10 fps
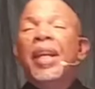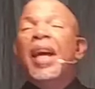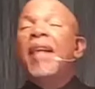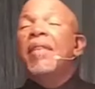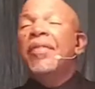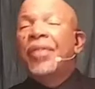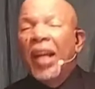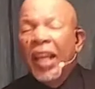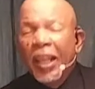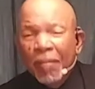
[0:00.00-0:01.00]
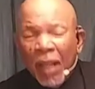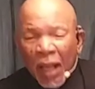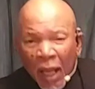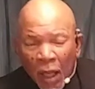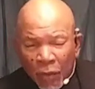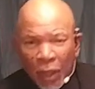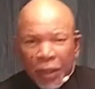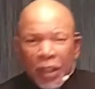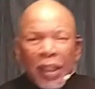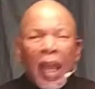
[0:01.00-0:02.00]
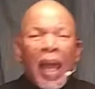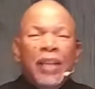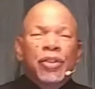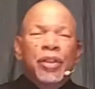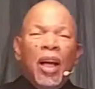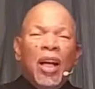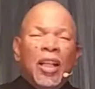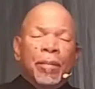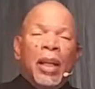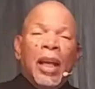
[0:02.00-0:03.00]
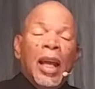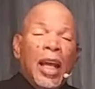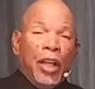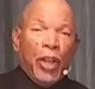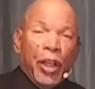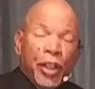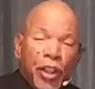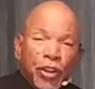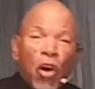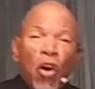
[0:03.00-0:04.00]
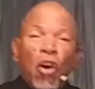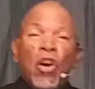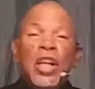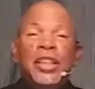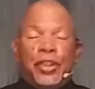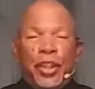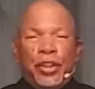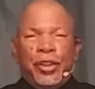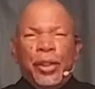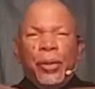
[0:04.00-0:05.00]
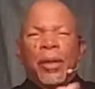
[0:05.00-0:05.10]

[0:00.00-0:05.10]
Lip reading: everything that He has done and that He's going to do.